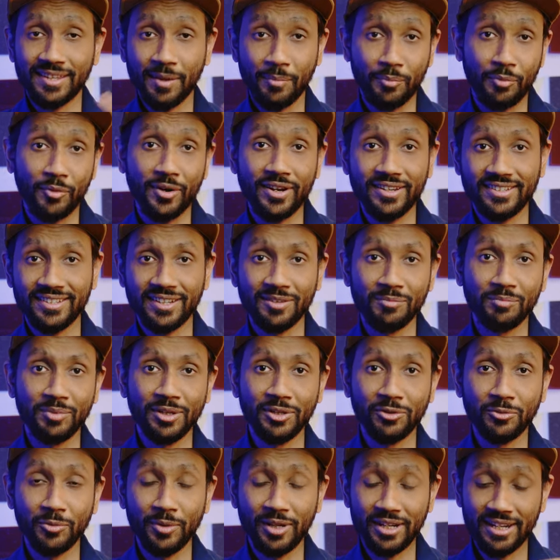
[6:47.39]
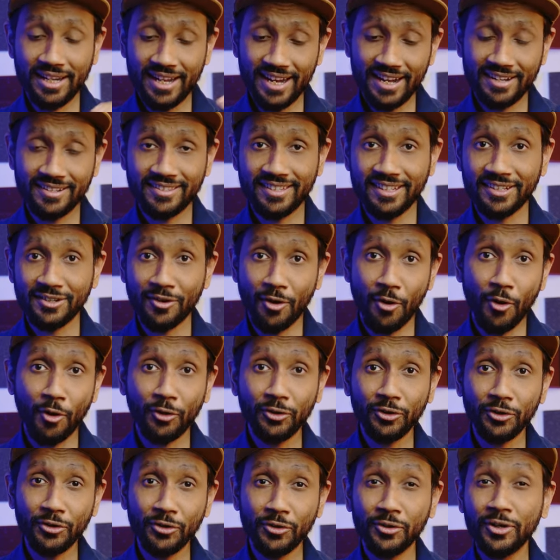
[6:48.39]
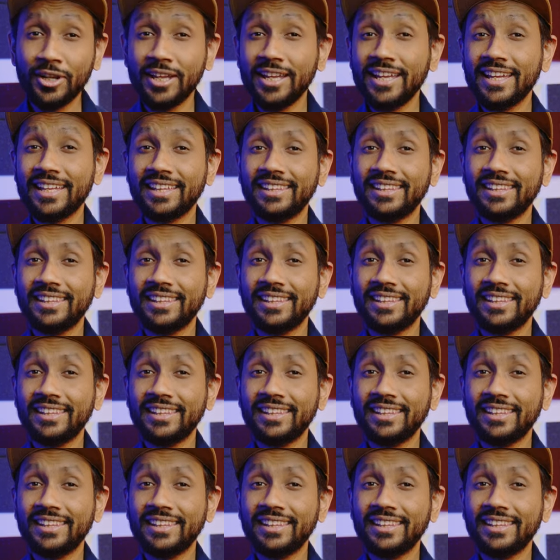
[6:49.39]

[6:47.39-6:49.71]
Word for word: separation between layers in audio,